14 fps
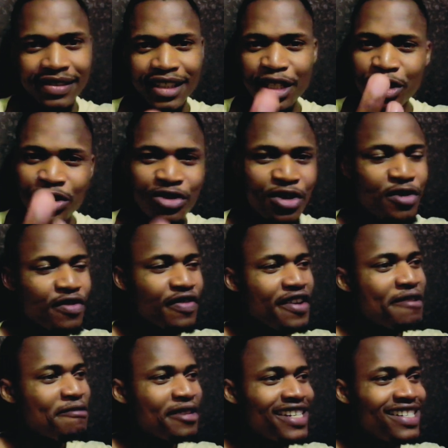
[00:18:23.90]
let's grow,
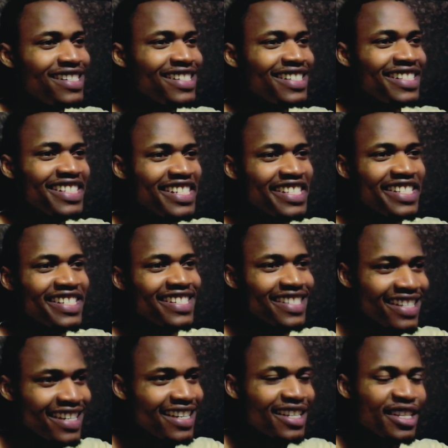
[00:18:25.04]
family. It's
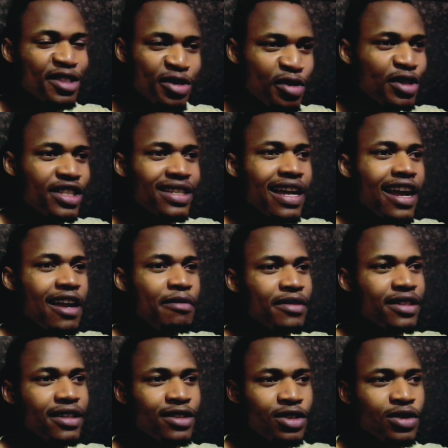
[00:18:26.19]
good
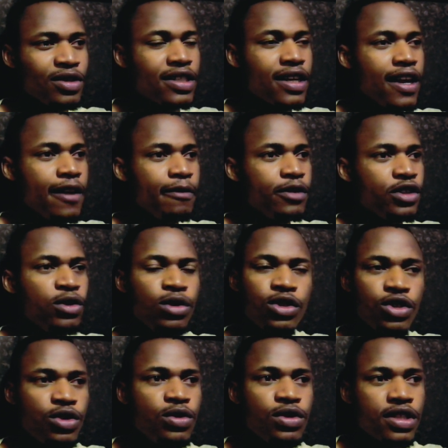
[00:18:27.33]
times. It's good times.
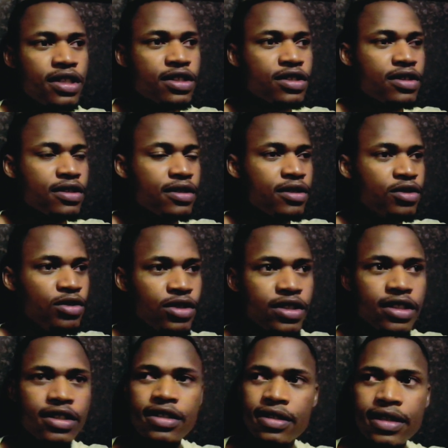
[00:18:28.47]
Use
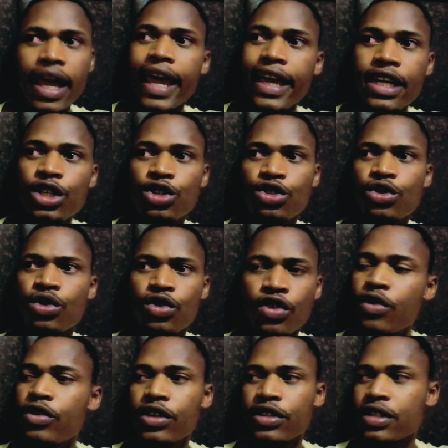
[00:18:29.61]
this age to
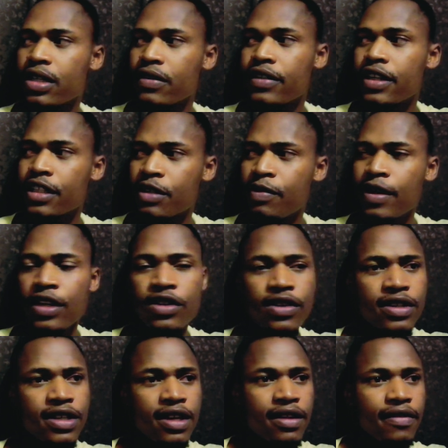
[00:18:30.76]
grow yourself and expand
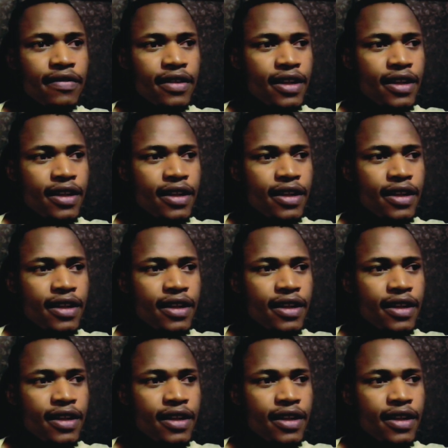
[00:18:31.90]
yourself.